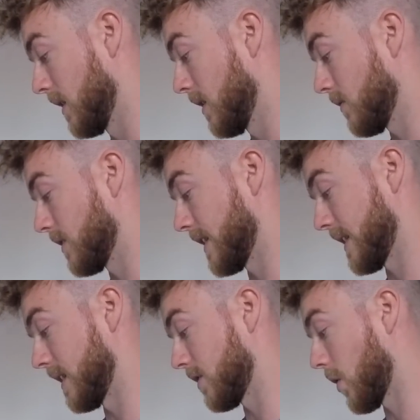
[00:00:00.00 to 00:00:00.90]

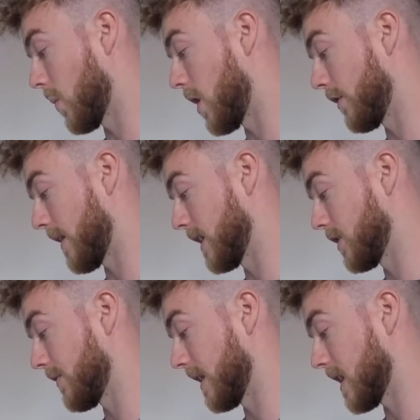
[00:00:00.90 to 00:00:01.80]
resistant to a wide range
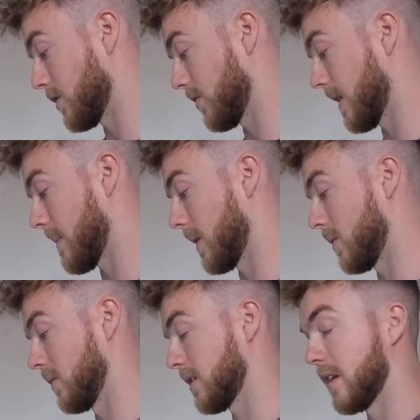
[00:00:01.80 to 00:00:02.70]
of industrial
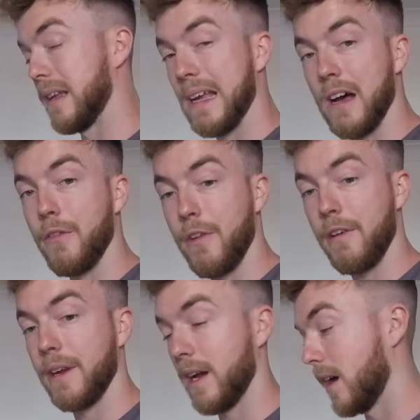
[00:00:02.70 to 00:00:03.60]
chemicals, so they are
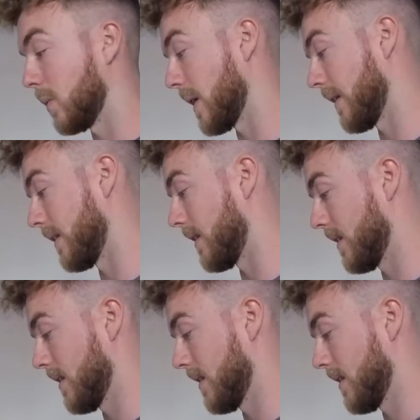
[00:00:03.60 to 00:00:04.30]
very hard wearing.